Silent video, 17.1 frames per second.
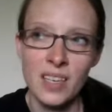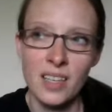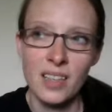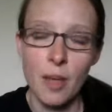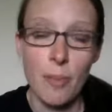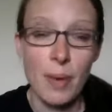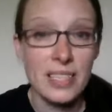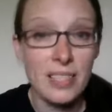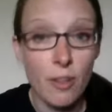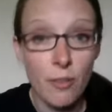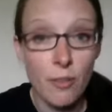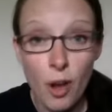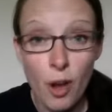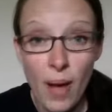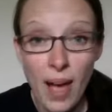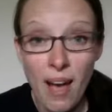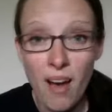let myself
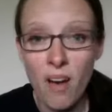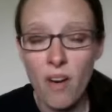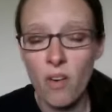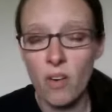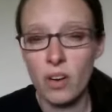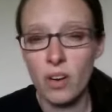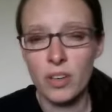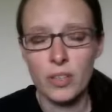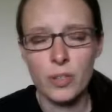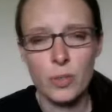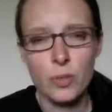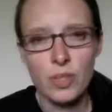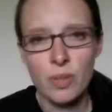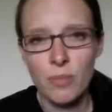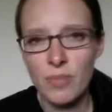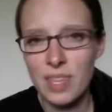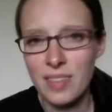go out or do
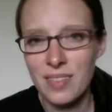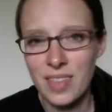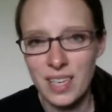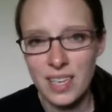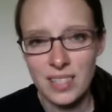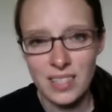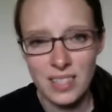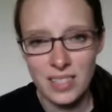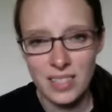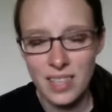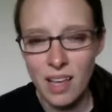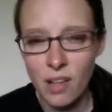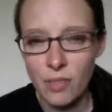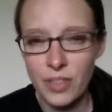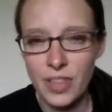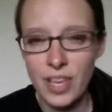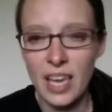something that isn't as
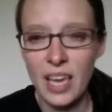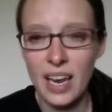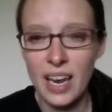healthy.